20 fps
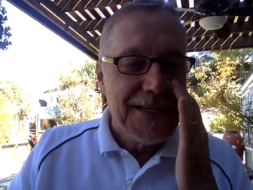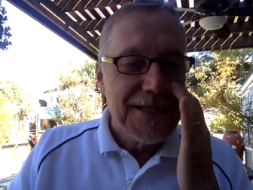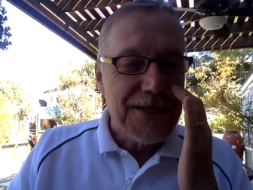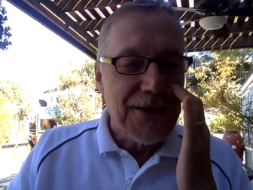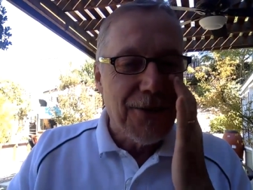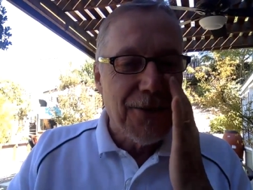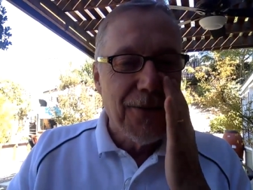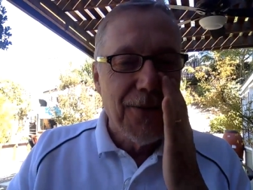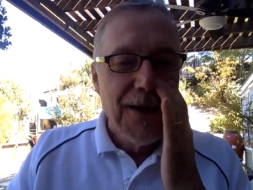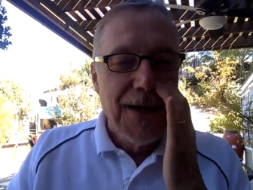
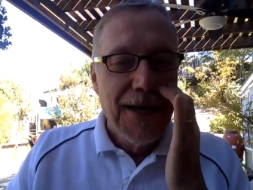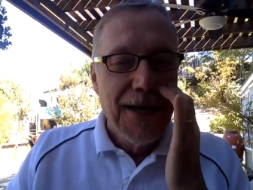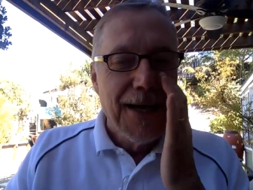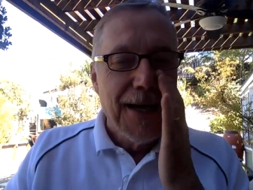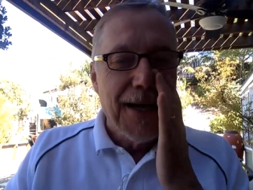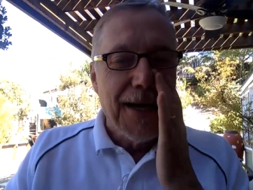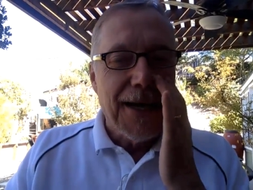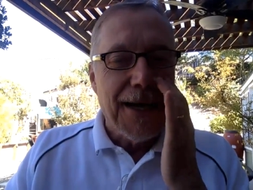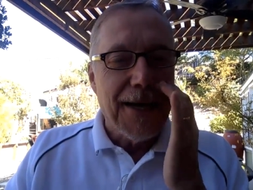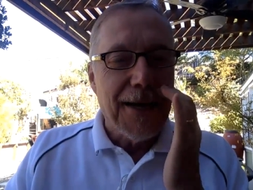So,
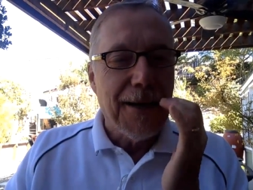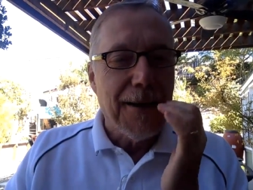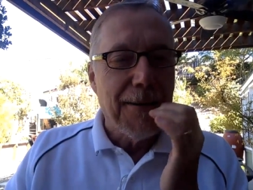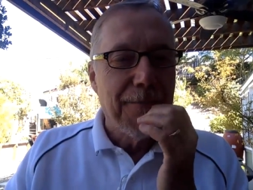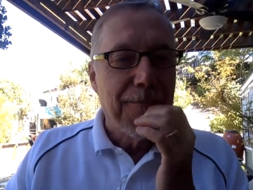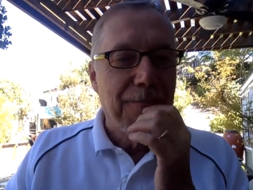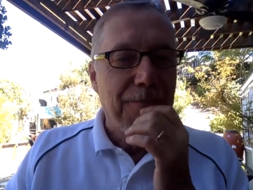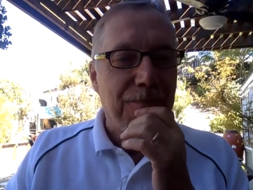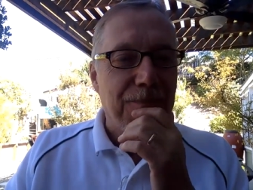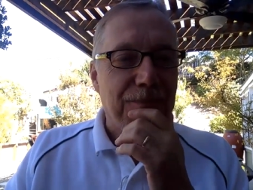
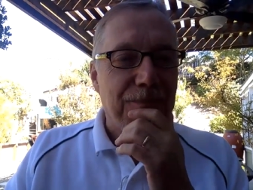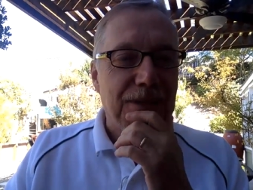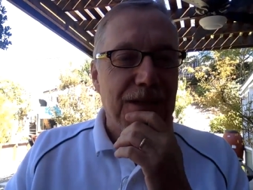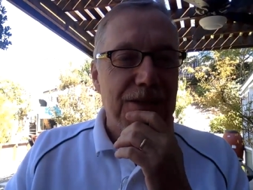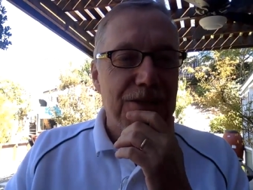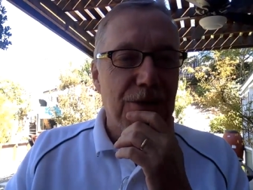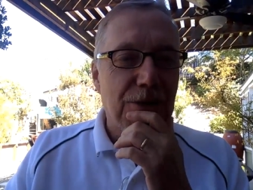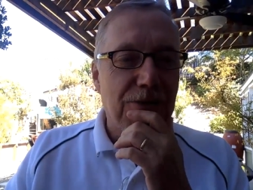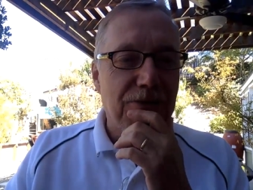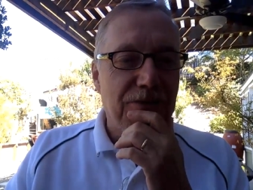um,
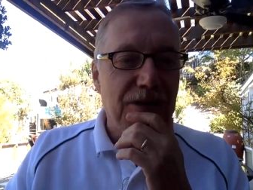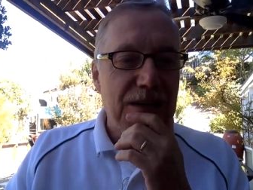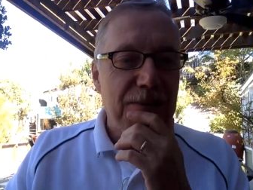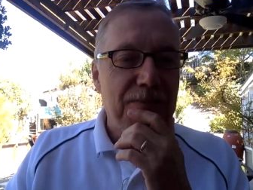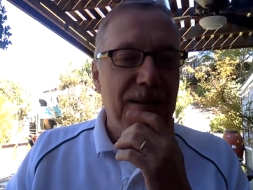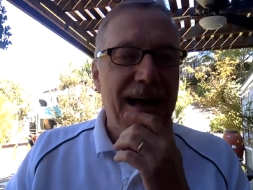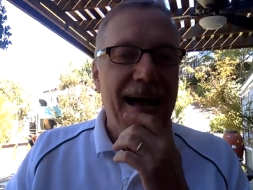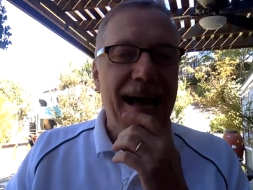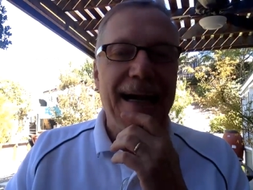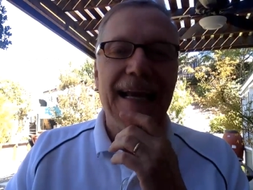so
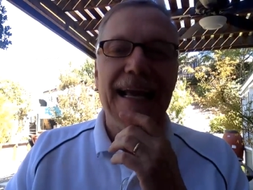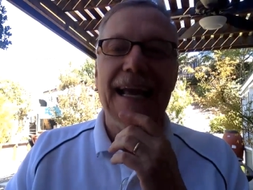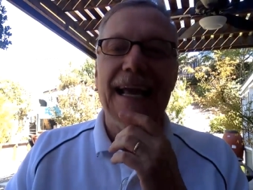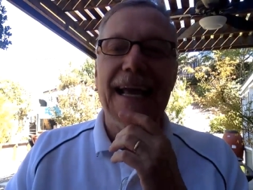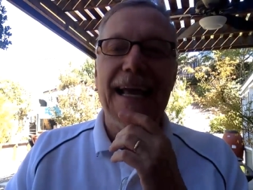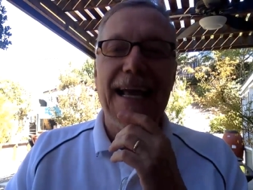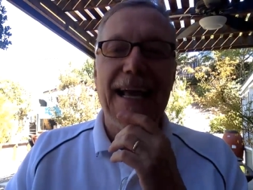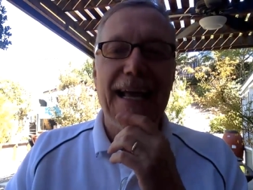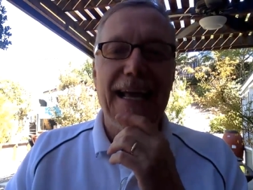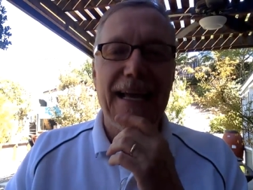feedback
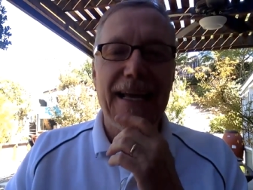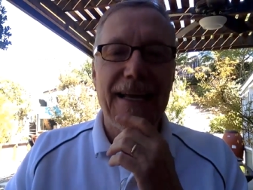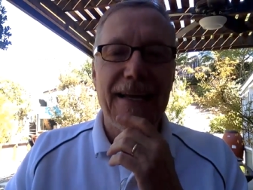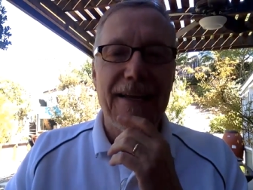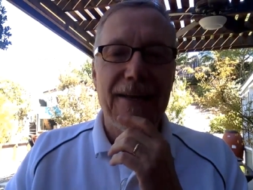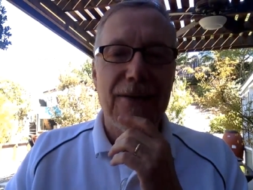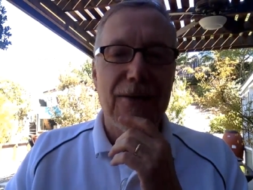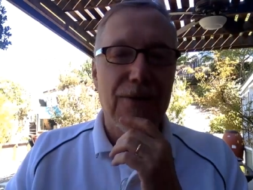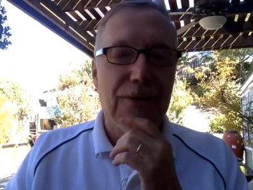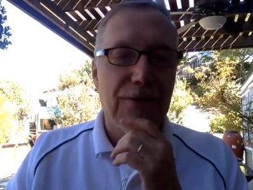
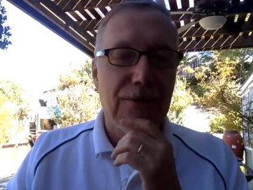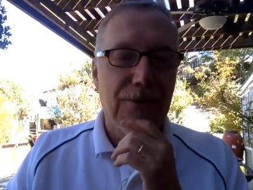and